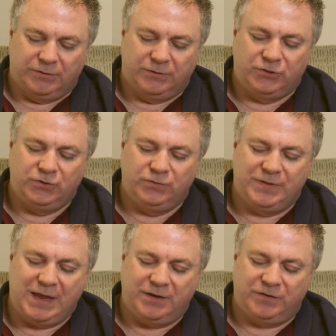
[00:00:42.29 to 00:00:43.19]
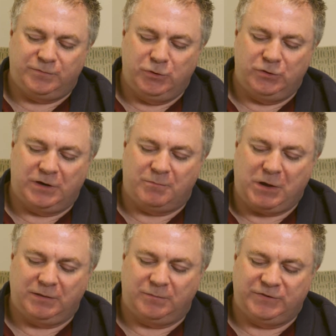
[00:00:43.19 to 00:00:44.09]
The Jews then disputed
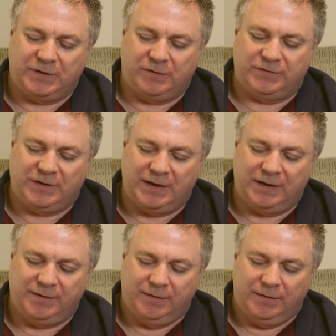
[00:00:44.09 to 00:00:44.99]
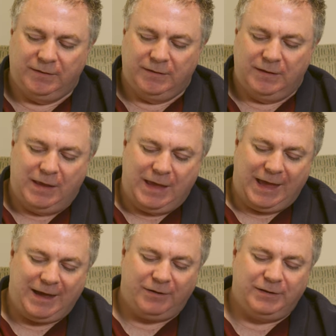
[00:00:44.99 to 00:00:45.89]
among themselves, saying,
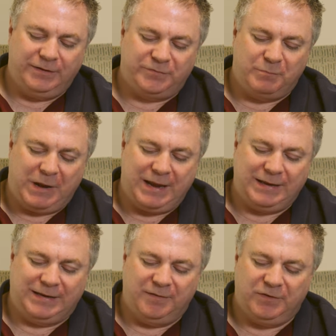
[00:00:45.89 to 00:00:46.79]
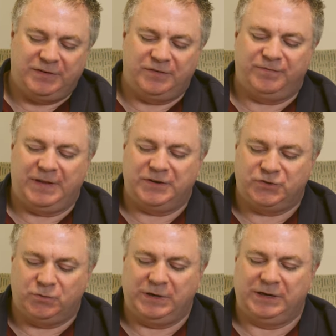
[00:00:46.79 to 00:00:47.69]
How can this man give us his
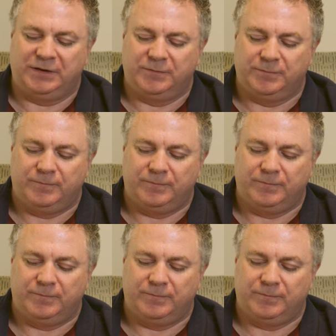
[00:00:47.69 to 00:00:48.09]
flesh to eat?